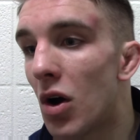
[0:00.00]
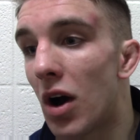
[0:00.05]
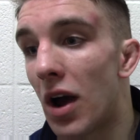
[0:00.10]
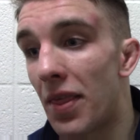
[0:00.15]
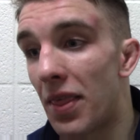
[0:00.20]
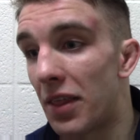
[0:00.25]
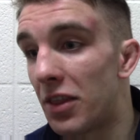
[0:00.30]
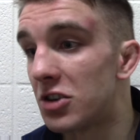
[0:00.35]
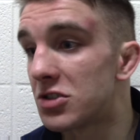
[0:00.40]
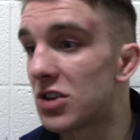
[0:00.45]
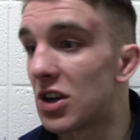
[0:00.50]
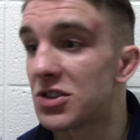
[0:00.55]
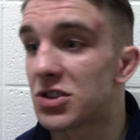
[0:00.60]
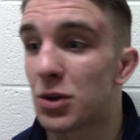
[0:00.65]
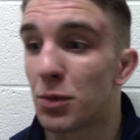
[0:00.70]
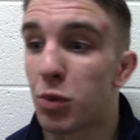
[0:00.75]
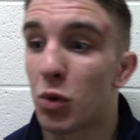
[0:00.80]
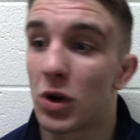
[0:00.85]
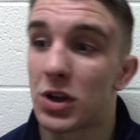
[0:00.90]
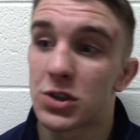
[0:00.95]
And then there's
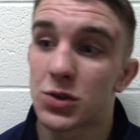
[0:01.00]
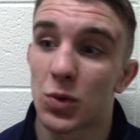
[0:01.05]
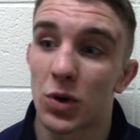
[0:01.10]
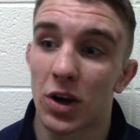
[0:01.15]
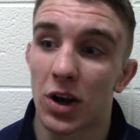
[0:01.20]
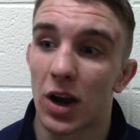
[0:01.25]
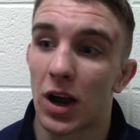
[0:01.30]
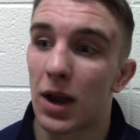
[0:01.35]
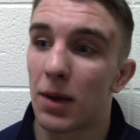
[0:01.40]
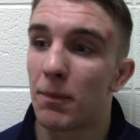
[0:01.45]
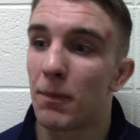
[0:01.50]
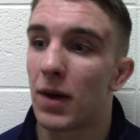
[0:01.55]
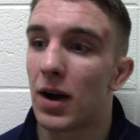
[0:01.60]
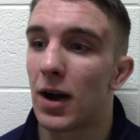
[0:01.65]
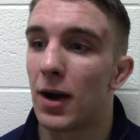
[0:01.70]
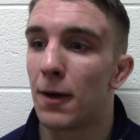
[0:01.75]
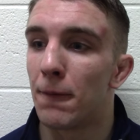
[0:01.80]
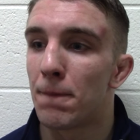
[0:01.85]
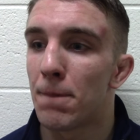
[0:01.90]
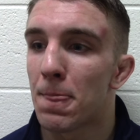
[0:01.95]
also points where I'm
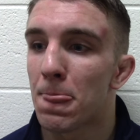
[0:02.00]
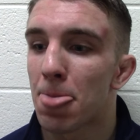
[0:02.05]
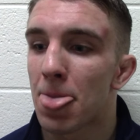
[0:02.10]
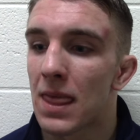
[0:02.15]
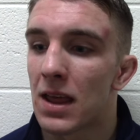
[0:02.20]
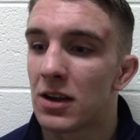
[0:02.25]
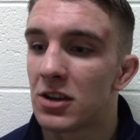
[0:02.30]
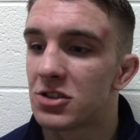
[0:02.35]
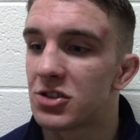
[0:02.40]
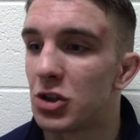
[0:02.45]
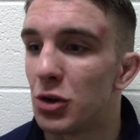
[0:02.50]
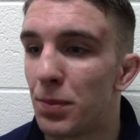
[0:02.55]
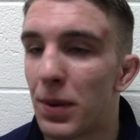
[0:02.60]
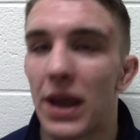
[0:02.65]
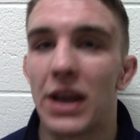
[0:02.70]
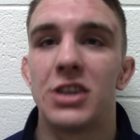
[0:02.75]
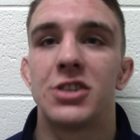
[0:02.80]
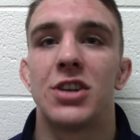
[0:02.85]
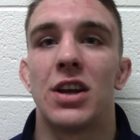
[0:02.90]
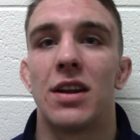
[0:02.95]
uh, too
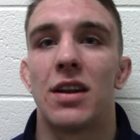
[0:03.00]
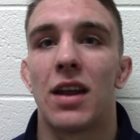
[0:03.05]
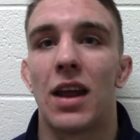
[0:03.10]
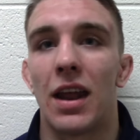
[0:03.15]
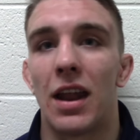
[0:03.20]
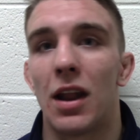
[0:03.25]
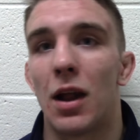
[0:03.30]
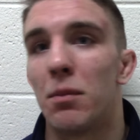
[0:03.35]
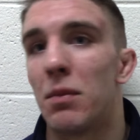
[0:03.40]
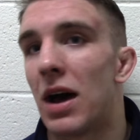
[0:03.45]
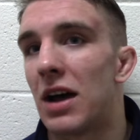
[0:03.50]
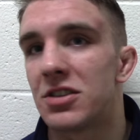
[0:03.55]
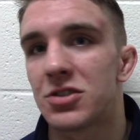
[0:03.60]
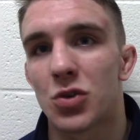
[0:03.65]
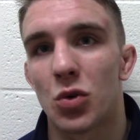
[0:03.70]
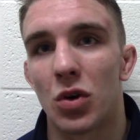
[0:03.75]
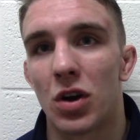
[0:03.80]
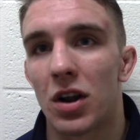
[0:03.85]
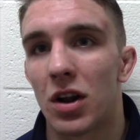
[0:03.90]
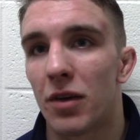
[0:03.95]
patient and I'm not
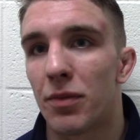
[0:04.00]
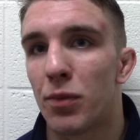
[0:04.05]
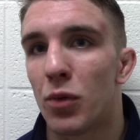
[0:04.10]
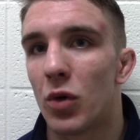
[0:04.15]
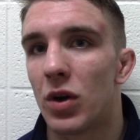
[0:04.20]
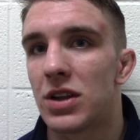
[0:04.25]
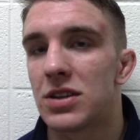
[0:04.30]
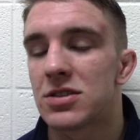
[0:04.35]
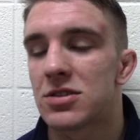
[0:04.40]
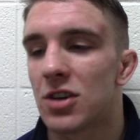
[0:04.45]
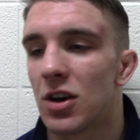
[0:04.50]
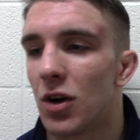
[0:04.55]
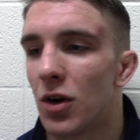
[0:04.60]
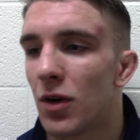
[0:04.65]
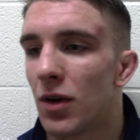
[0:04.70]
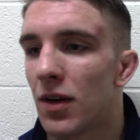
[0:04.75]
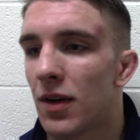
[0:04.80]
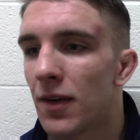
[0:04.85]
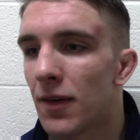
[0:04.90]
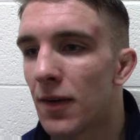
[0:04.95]
scoring enough points. So
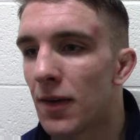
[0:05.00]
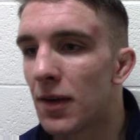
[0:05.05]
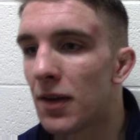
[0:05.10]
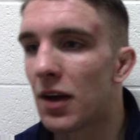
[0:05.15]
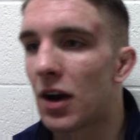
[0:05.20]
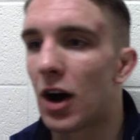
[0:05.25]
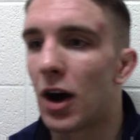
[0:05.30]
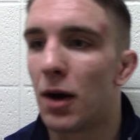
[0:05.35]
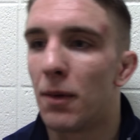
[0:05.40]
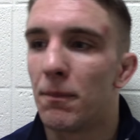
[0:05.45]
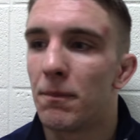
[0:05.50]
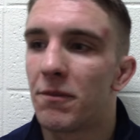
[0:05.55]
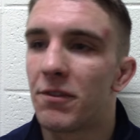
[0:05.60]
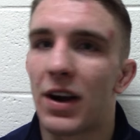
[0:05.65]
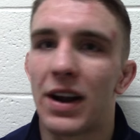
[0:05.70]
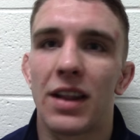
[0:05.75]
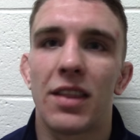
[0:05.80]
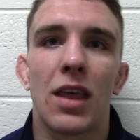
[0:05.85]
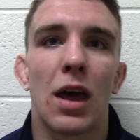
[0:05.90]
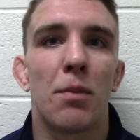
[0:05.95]
um,
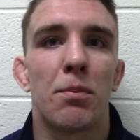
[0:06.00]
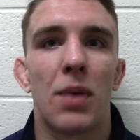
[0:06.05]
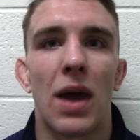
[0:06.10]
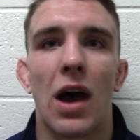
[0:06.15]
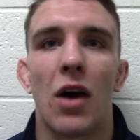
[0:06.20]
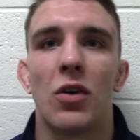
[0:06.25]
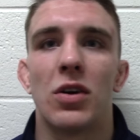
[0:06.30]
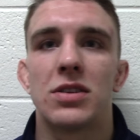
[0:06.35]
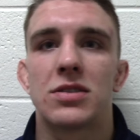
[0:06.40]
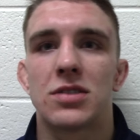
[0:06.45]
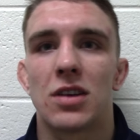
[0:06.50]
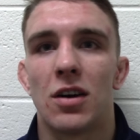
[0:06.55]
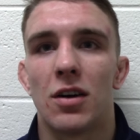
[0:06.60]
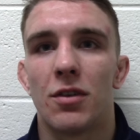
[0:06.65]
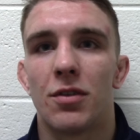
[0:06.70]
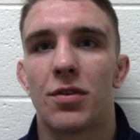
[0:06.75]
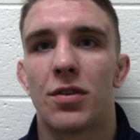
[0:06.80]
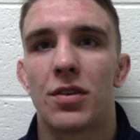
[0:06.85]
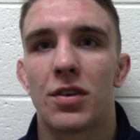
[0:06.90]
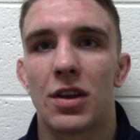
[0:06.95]
finding that balance
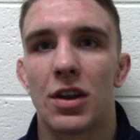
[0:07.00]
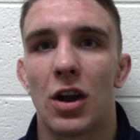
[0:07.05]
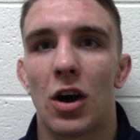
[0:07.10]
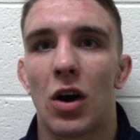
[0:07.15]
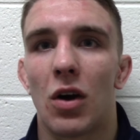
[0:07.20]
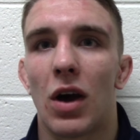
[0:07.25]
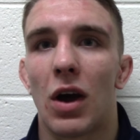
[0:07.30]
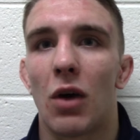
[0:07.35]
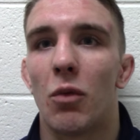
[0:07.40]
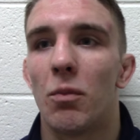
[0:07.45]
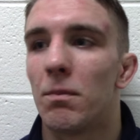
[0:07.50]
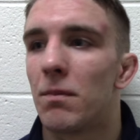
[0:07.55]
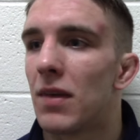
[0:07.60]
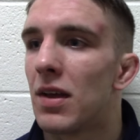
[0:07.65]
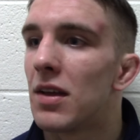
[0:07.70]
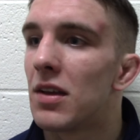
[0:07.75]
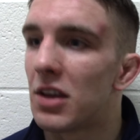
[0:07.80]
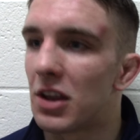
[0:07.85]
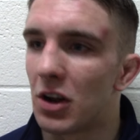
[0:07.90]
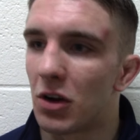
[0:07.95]
of you know,
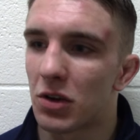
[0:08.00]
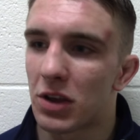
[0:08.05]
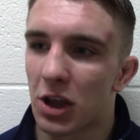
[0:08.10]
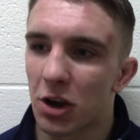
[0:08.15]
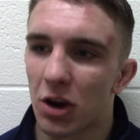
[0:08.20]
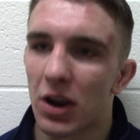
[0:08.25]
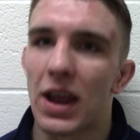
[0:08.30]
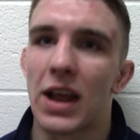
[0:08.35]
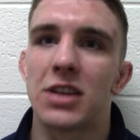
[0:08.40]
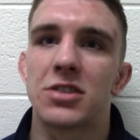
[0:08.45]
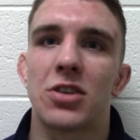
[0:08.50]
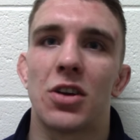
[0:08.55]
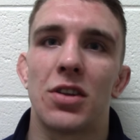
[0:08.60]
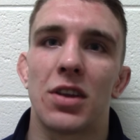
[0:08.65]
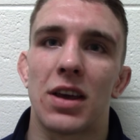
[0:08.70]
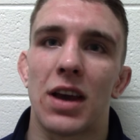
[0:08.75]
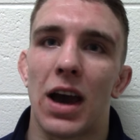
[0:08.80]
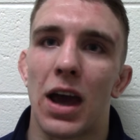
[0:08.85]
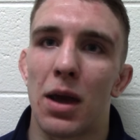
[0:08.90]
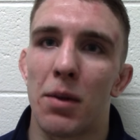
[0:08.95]
I, you know, get your hands on
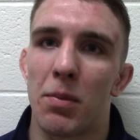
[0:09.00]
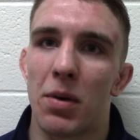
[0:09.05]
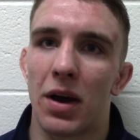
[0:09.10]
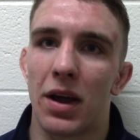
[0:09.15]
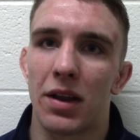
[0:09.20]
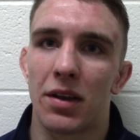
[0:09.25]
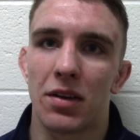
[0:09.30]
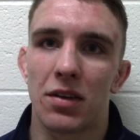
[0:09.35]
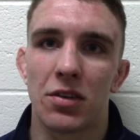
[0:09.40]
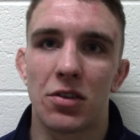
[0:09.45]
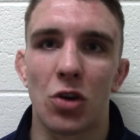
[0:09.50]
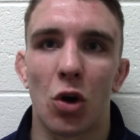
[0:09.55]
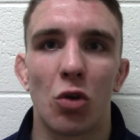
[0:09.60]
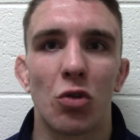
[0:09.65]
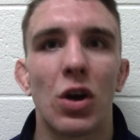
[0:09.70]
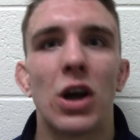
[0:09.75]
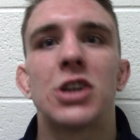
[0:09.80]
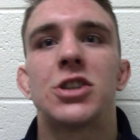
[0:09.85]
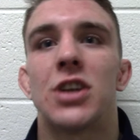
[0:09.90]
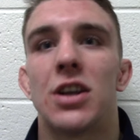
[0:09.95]
the guy, but don't
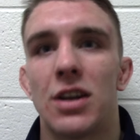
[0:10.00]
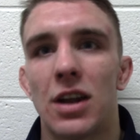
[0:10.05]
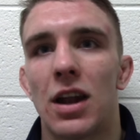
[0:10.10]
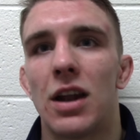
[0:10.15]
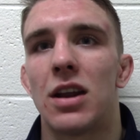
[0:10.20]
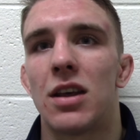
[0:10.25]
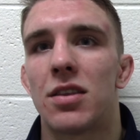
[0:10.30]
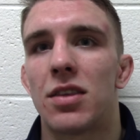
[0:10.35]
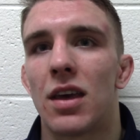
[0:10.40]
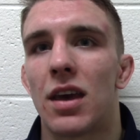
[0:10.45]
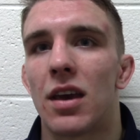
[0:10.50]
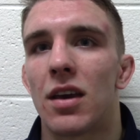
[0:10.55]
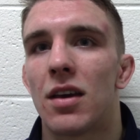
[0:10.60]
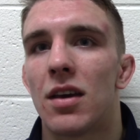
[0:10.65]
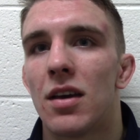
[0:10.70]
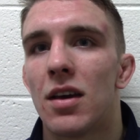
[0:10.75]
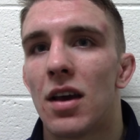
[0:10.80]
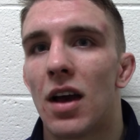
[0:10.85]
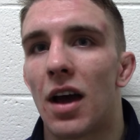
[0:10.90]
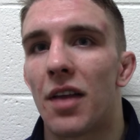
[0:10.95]
rush into anything.
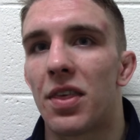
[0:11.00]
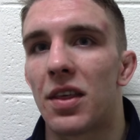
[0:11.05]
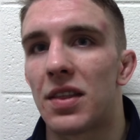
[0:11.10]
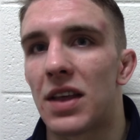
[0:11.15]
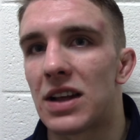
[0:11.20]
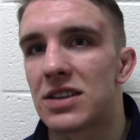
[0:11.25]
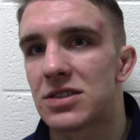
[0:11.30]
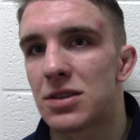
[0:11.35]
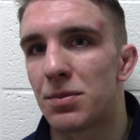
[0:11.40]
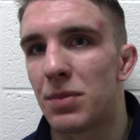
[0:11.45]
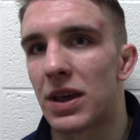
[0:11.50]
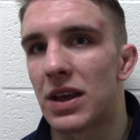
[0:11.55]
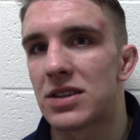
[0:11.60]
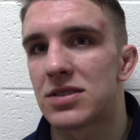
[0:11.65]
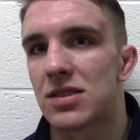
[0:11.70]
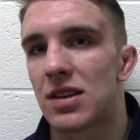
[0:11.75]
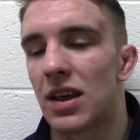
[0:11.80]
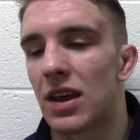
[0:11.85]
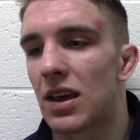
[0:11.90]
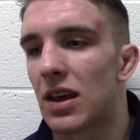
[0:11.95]
I think that's the
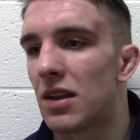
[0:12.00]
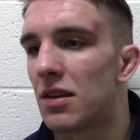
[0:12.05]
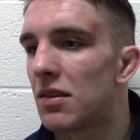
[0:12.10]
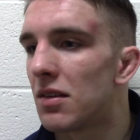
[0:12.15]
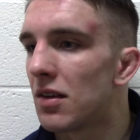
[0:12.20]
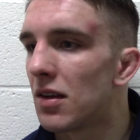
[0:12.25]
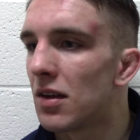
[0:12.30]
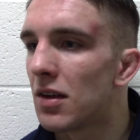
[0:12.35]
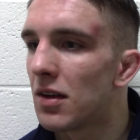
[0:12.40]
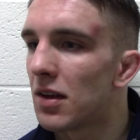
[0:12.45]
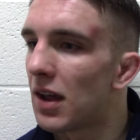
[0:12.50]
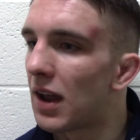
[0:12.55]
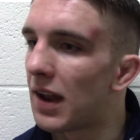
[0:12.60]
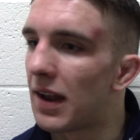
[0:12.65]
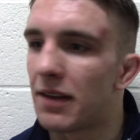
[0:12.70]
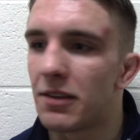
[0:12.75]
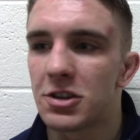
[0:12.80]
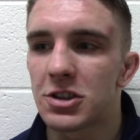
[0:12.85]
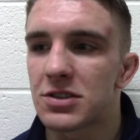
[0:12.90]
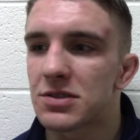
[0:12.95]
biggest thing. And
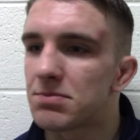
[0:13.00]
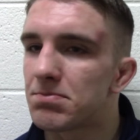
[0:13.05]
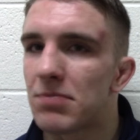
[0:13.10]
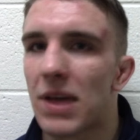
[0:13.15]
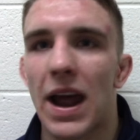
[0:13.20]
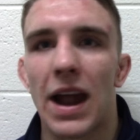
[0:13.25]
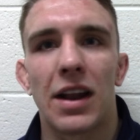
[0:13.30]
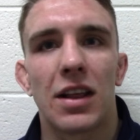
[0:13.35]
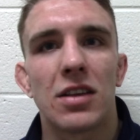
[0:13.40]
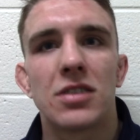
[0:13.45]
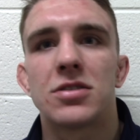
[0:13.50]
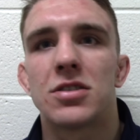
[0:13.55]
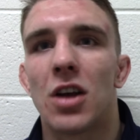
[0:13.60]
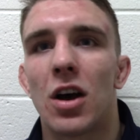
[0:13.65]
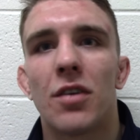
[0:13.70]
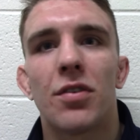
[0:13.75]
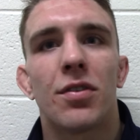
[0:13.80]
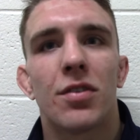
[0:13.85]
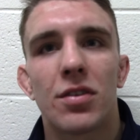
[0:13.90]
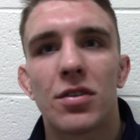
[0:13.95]
and just adding
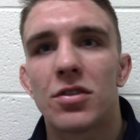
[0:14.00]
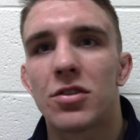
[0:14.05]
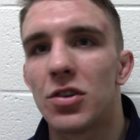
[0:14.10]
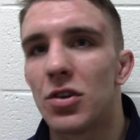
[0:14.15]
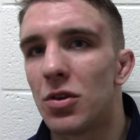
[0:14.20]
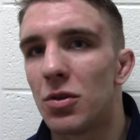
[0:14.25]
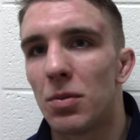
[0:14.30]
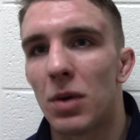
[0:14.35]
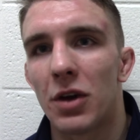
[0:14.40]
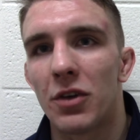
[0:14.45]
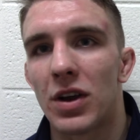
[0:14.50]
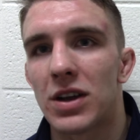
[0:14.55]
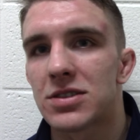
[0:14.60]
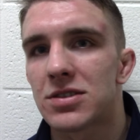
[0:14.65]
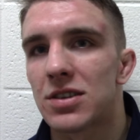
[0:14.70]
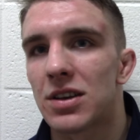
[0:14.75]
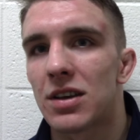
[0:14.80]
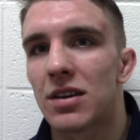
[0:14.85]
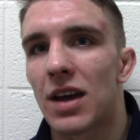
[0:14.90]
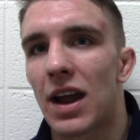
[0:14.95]
stuff to my
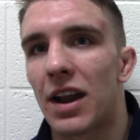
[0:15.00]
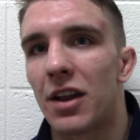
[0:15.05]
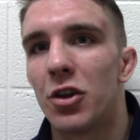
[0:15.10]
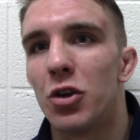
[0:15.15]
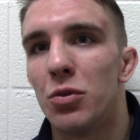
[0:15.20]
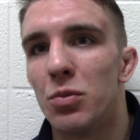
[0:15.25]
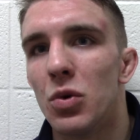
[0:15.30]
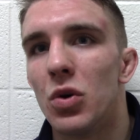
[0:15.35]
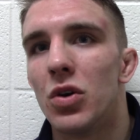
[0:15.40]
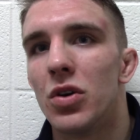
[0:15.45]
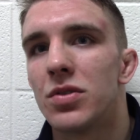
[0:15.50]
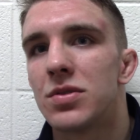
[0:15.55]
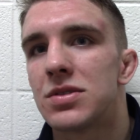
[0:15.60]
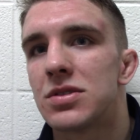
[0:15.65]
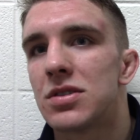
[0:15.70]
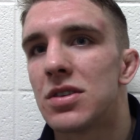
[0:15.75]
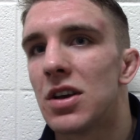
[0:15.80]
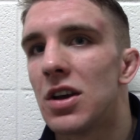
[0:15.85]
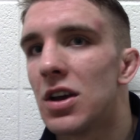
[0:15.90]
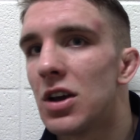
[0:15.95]
wrestling, adding new
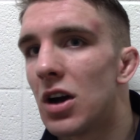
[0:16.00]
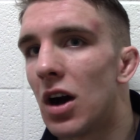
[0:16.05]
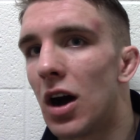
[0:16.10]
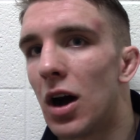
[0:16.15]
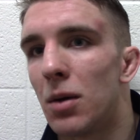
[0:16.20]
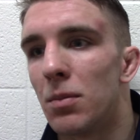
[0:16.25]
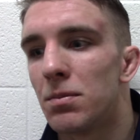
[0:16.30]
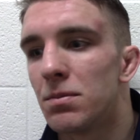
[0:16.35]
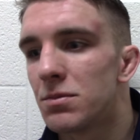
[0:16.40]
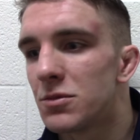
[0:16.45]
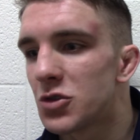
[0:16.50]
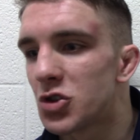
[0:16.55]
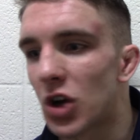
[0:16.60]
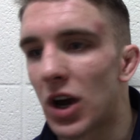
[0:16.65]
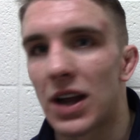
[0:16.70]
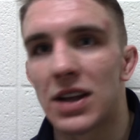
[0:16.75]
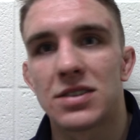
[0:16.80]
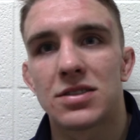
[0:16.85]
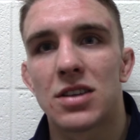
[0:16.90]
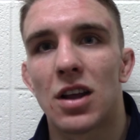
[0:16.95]
moves, um,
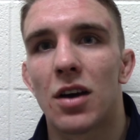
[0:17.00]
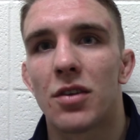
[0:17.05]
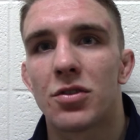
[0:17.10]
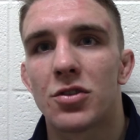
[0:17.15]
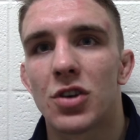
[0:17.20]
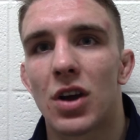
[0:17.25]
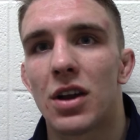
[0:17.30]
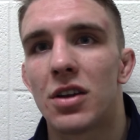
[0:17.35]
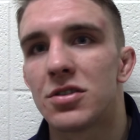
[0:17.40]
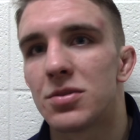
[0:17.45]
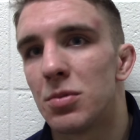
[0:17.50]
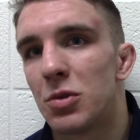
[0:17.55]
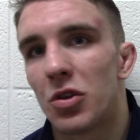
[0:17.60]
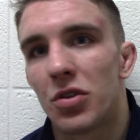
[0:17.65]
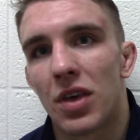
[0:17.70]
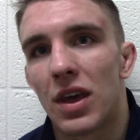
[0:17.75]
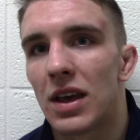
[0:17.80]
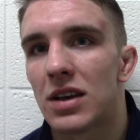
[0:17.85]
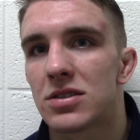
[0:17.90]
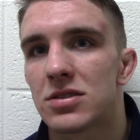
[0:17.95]
trying stuff, trying some new
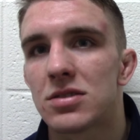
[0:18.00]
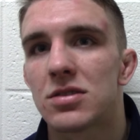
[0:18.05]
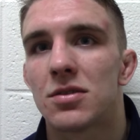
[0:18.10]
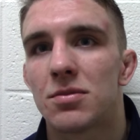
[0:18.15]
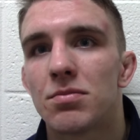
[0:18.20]
things.